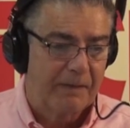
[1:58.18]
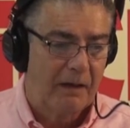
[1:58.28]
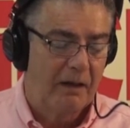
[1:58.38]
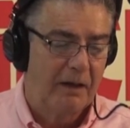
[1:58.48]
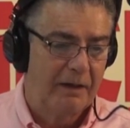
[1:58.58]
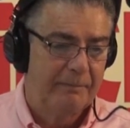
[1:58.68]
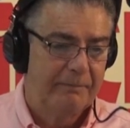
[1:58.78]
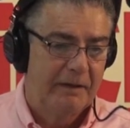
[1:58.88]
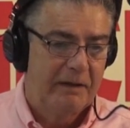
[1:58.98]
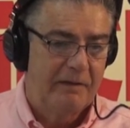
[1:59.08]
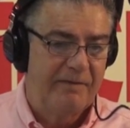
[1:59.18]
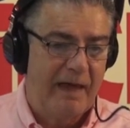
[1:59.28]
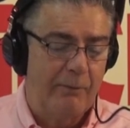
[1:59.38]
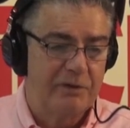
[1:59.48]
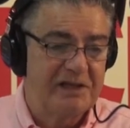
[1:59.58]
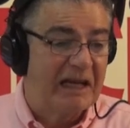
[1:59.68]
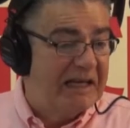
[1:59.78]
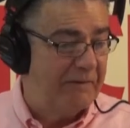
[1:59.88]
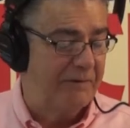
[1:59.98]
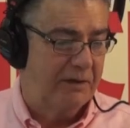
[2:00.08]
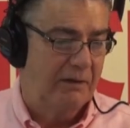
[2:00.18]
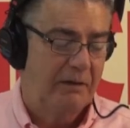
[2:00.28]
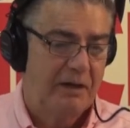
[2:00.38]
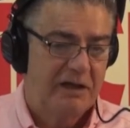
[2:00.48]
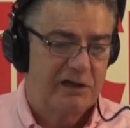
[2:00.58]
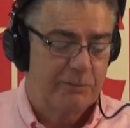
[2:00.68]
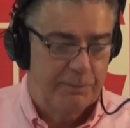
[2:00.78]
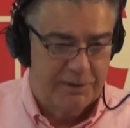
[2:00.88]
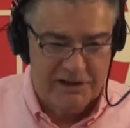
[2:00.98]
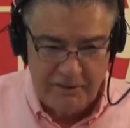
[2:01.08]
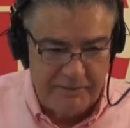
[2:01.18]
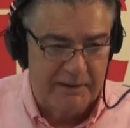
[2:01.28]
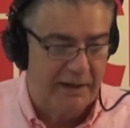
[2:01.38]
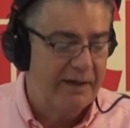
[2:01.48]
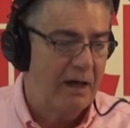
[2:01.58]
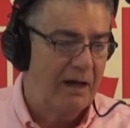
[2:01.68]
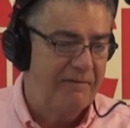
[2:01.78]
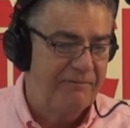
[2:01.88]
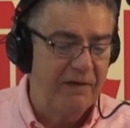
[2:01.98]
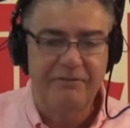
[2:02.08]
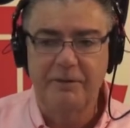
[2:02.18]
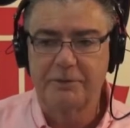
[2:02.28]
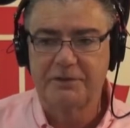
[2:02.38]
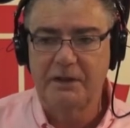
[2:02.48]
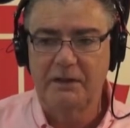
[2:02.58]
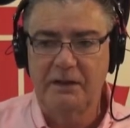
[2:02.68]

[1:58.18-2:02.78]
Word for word: Uh, that was significant, specifically not a fifty percent